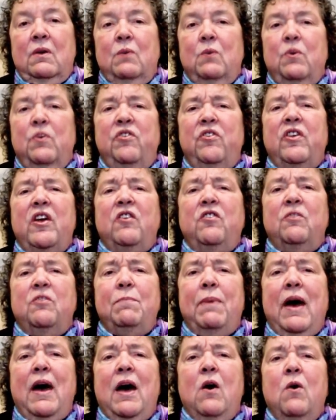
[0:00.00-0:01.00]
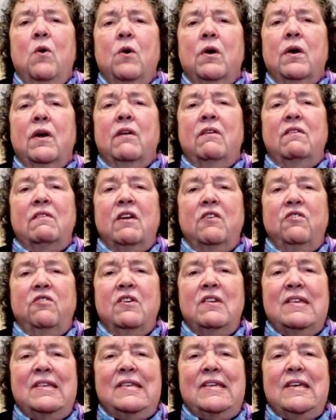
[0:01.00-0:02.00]
with such power and such
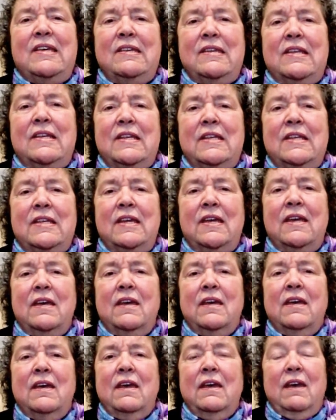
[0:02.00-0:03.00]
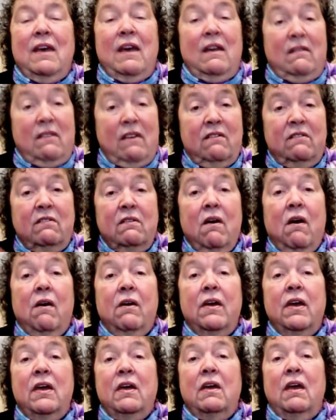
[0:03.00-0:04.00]
consistency as I
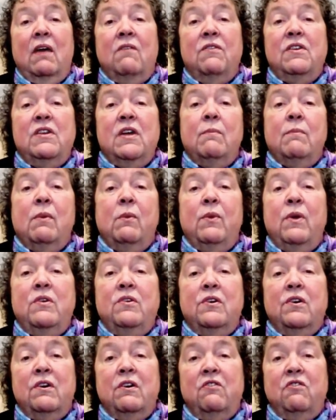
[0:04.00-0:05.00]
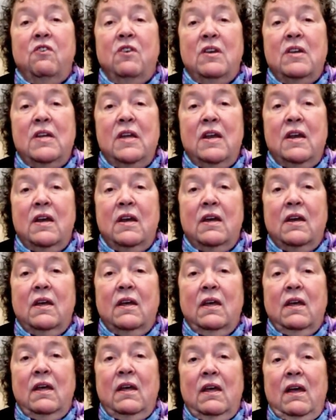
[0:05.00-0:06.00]
saw every time I went to Argentina.
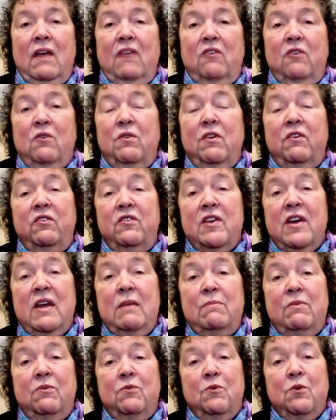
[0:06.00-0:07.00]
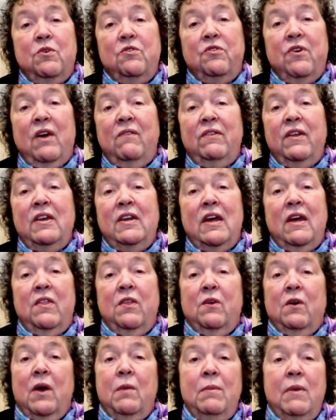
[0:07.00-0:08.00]
And so this night before traveling down
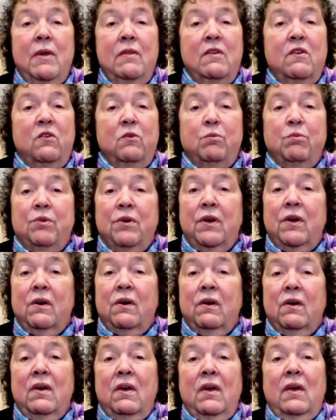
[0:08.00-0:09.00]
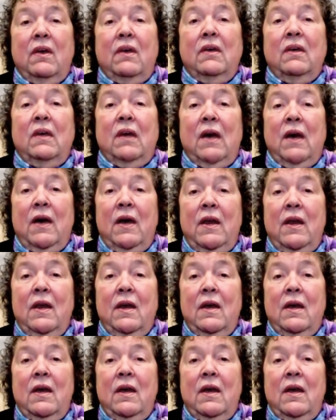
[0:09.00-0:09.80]
there, I made this prayer God,